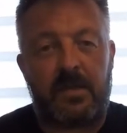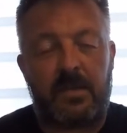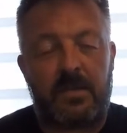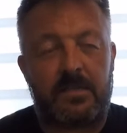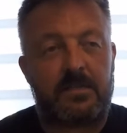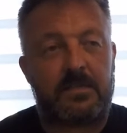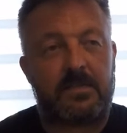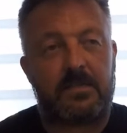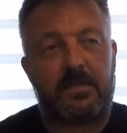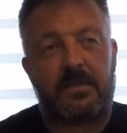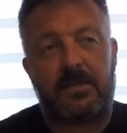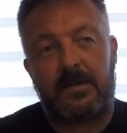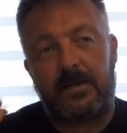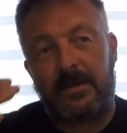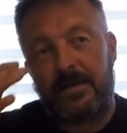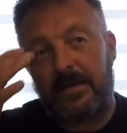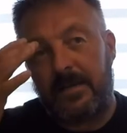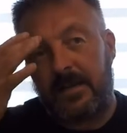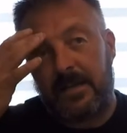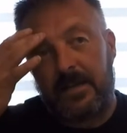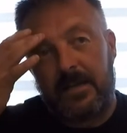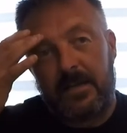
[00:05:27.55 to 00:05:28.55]
It's uh,
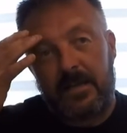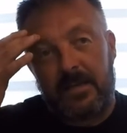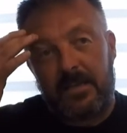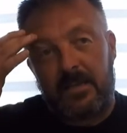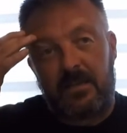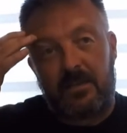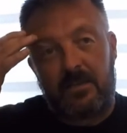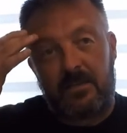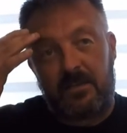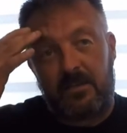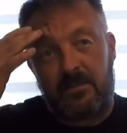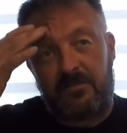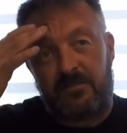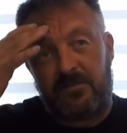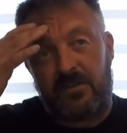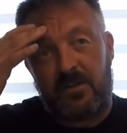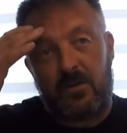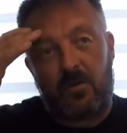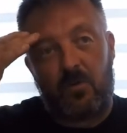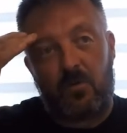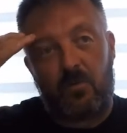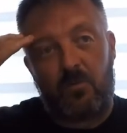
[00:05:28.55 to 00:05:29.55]
you, you
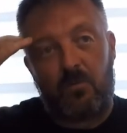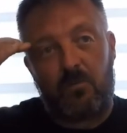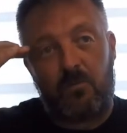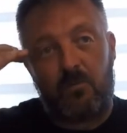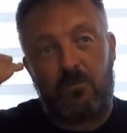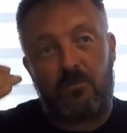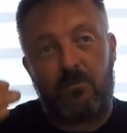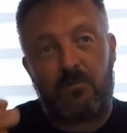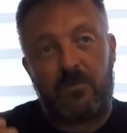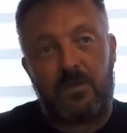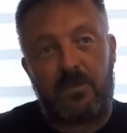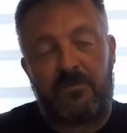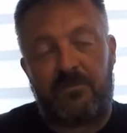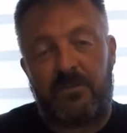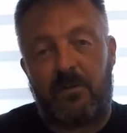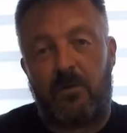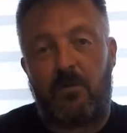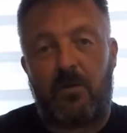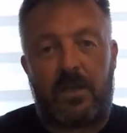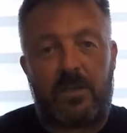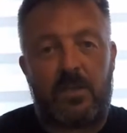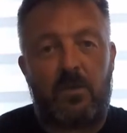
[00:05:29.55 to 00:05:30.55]
feel you feel
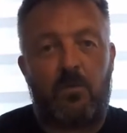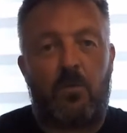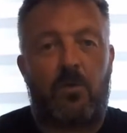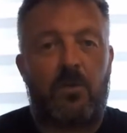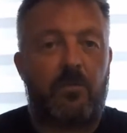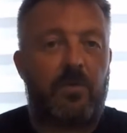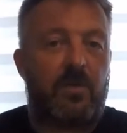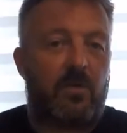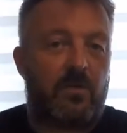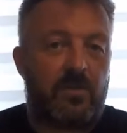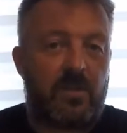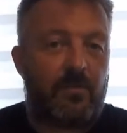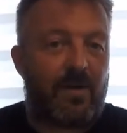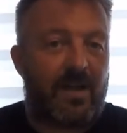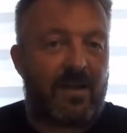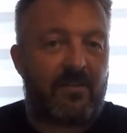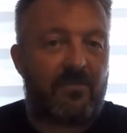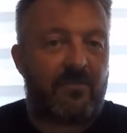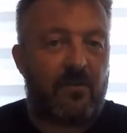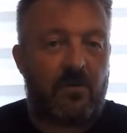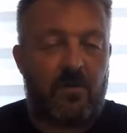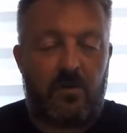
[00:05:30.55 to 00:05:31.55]
like you want to be on your
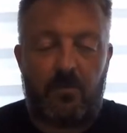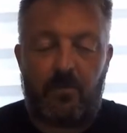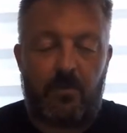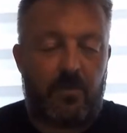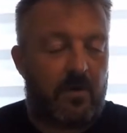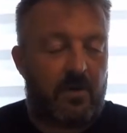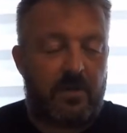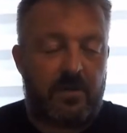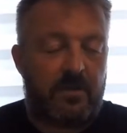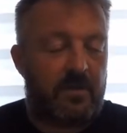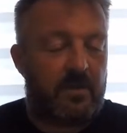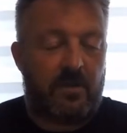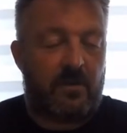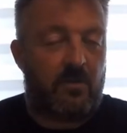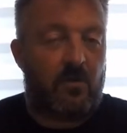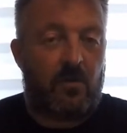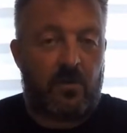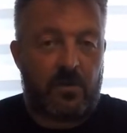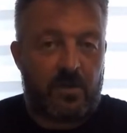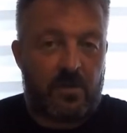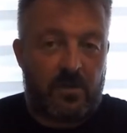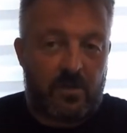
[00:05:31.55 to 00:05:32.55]
back foot, but you're
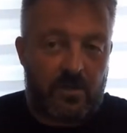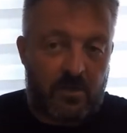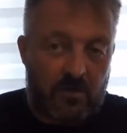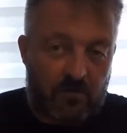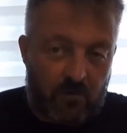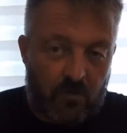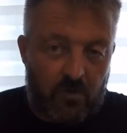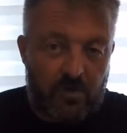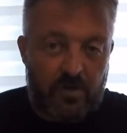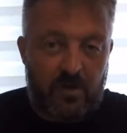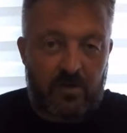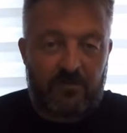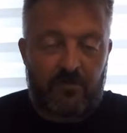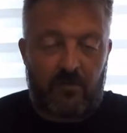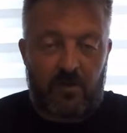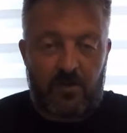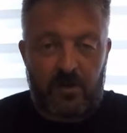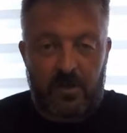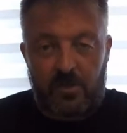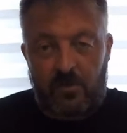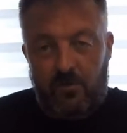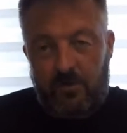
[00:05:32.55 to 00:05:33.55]
not. You, you're on your
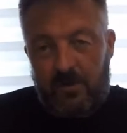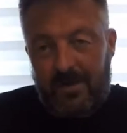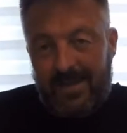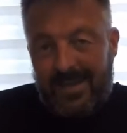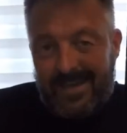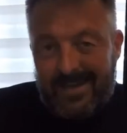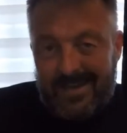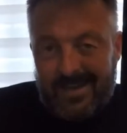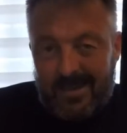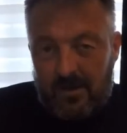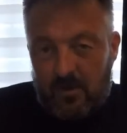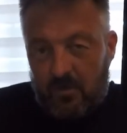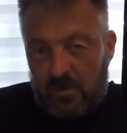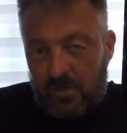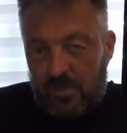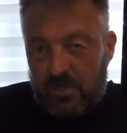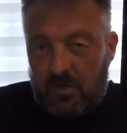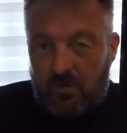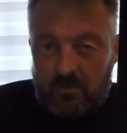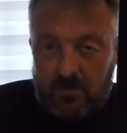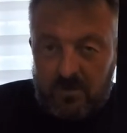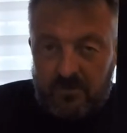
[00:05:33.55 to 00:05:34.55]
front, and you're leaning your
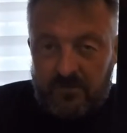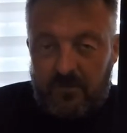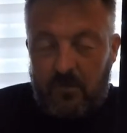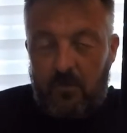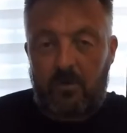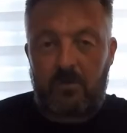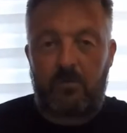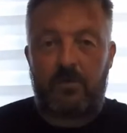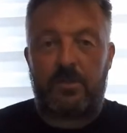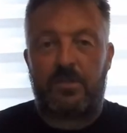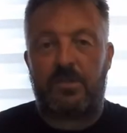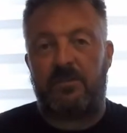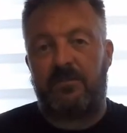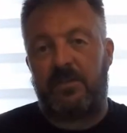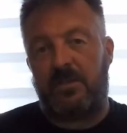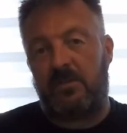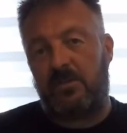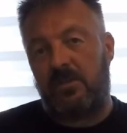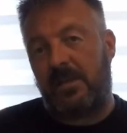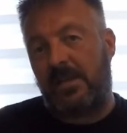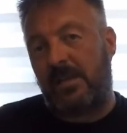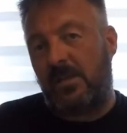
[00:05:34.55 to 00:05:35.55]
shoulders forward. Which, if
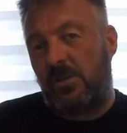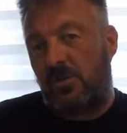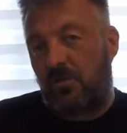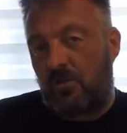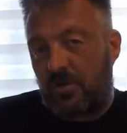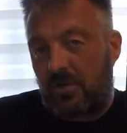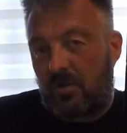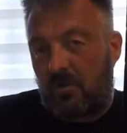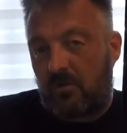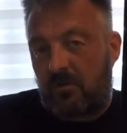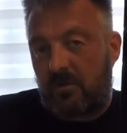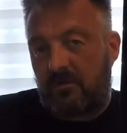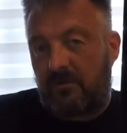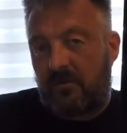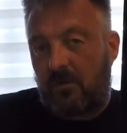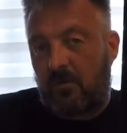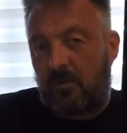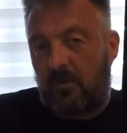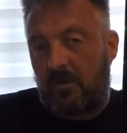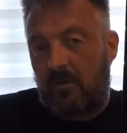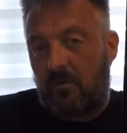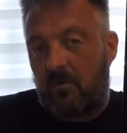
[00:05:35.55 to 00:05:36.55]
you leaned your shoulders
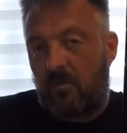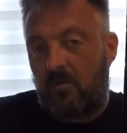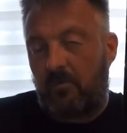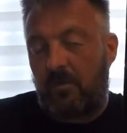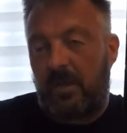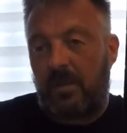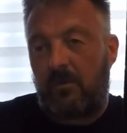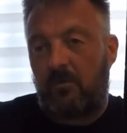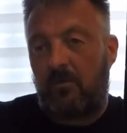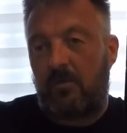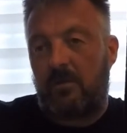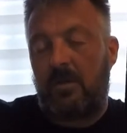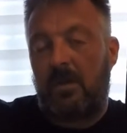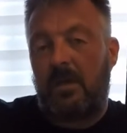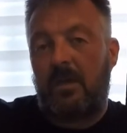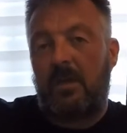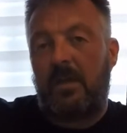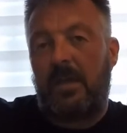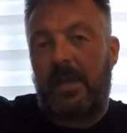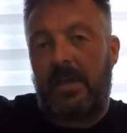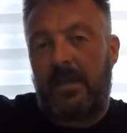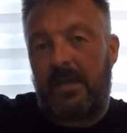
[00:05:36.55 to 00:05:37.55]
forward, normally would
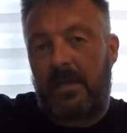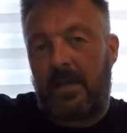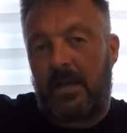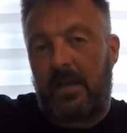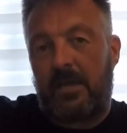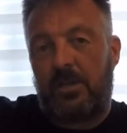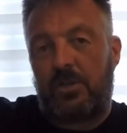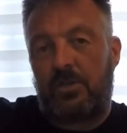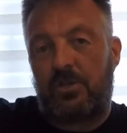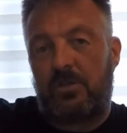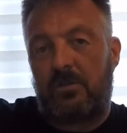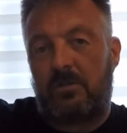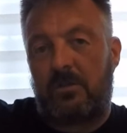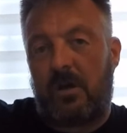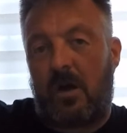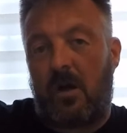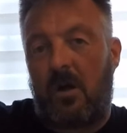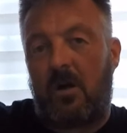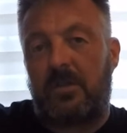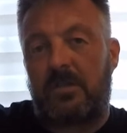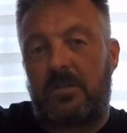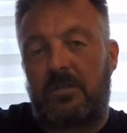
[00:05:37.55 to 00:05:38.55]
engage the
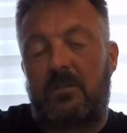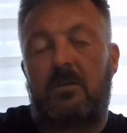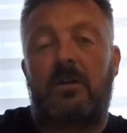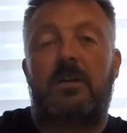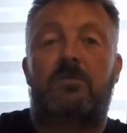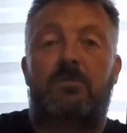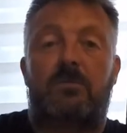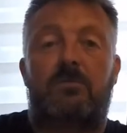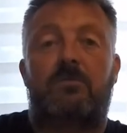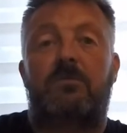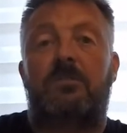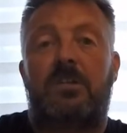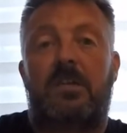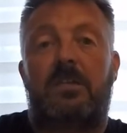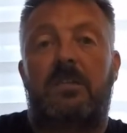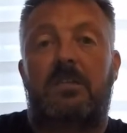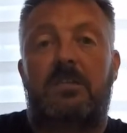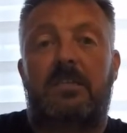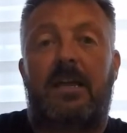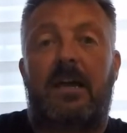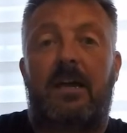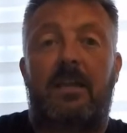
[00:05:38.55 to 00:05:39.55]
harness lines, which would sheet the
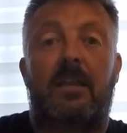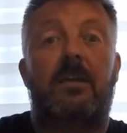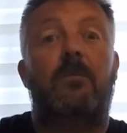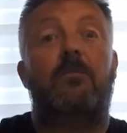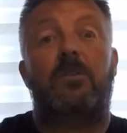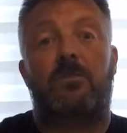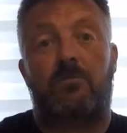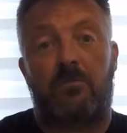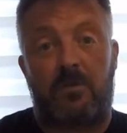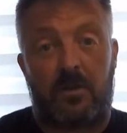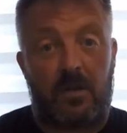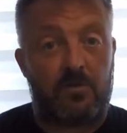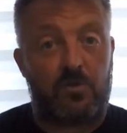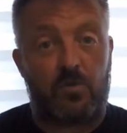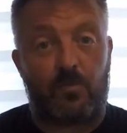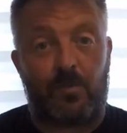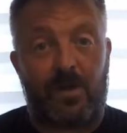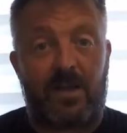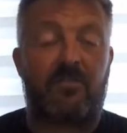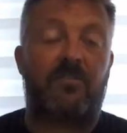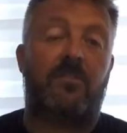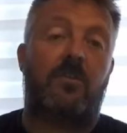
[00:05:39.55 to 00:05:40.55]
saddle in, which would load your
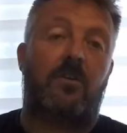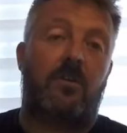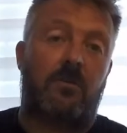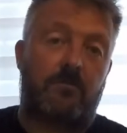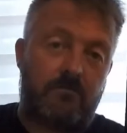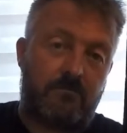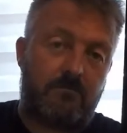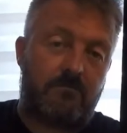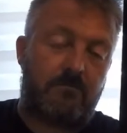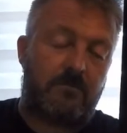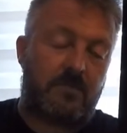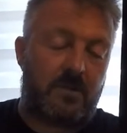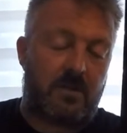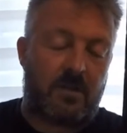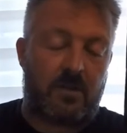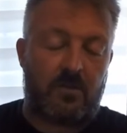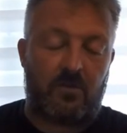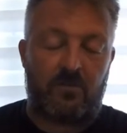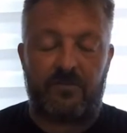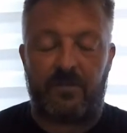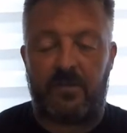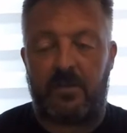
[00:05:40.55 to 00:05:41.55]
back foot,
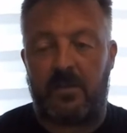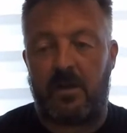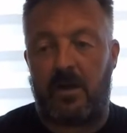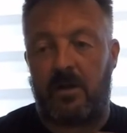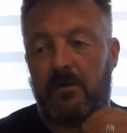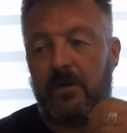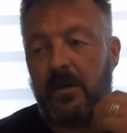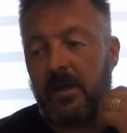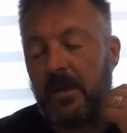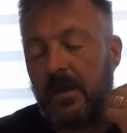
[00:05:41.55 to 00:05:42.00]
and off you go.